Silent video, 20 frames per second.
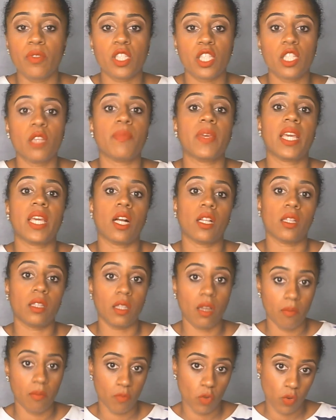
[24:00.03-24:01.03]
to be a
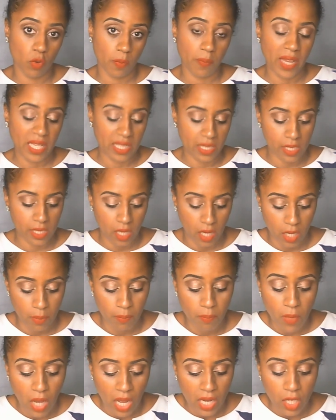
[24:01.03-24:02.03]
lot more better
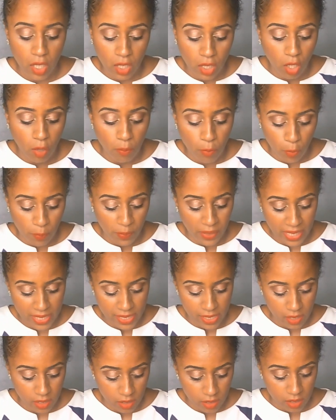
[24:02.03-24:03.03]
and a lot more
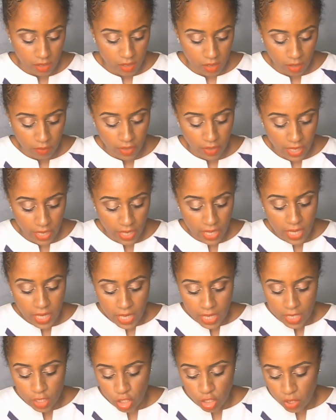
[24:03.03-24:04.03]
pleasant. All right.
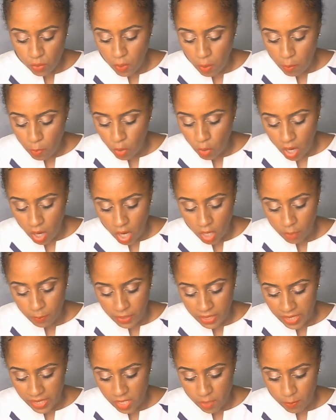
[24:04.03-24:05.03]
Just one more card,
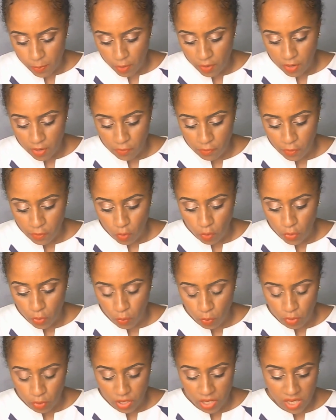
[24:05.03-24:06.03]
please, Spirit, for the
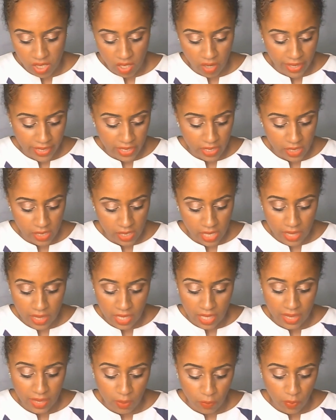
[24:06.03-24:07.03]
water signs, and
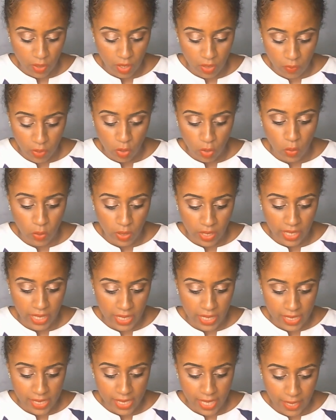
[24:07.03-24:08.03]
then we're calling it
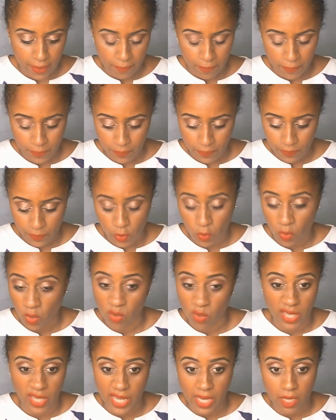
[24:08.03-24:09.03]
a day. We're
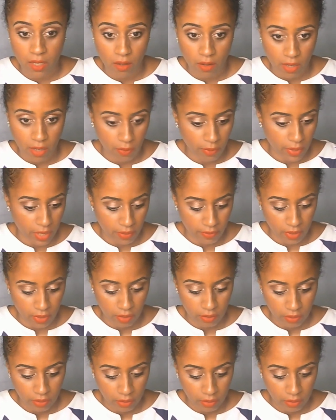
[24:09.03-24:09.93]
calling it a night or whatever.